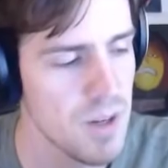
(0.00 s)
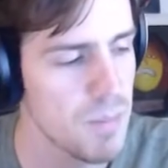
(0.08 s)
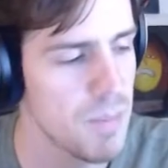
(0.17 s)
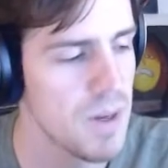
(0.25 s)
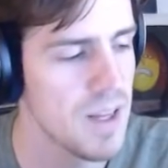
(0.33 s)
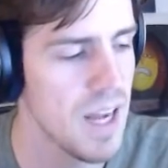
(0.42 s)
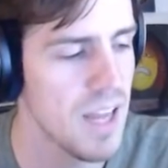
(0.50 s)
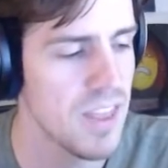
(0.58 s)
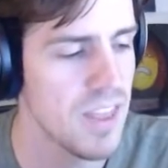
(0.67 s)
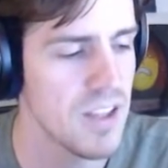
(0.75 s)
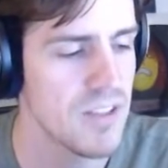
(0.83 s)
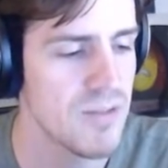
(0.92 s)
but I
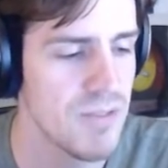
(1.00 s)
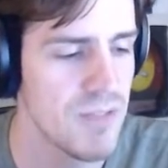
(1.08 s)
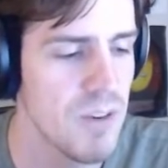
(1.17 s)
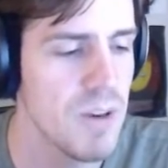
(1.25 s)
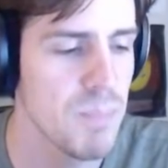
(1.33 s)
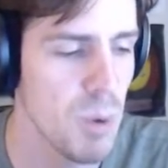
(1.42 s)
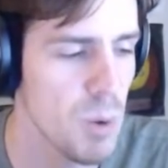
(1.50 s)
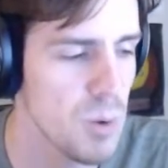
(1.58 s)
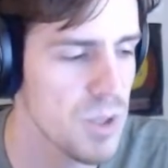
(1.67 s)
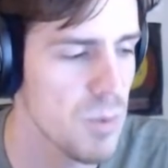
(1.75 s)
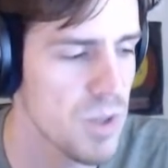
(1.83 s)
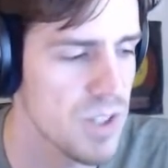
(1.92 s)
think it's very bold
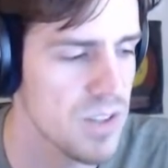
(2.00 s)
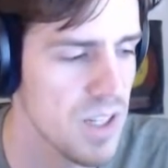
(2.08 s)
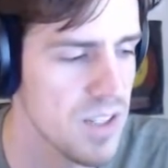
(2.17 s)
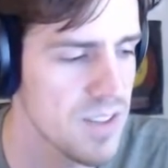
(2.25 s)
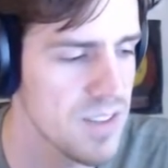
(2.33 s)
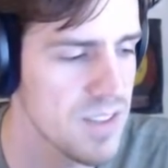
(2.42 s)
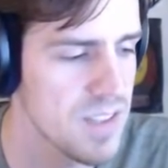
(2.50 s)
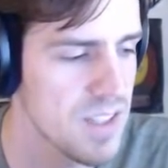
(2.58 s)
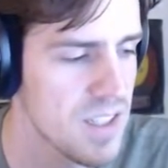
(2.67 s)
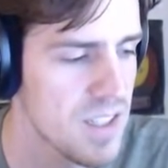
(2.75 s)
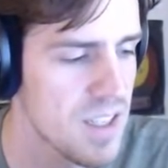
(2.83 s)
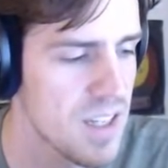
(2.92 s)
at what it does,
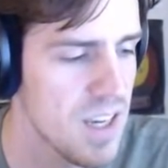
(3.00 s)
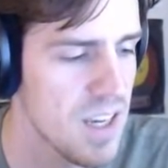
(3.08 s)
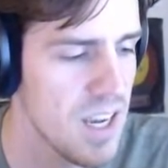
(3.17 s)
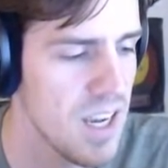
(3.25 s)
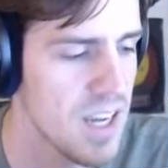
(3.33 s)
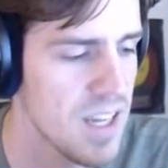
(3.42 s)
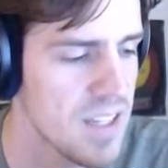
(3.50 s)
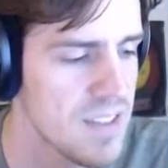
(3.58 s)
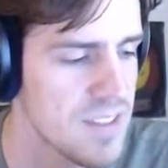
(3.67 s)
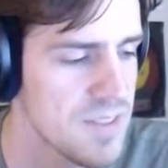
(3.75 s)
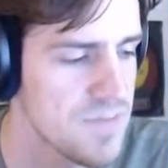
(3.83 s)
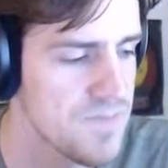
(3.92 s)
and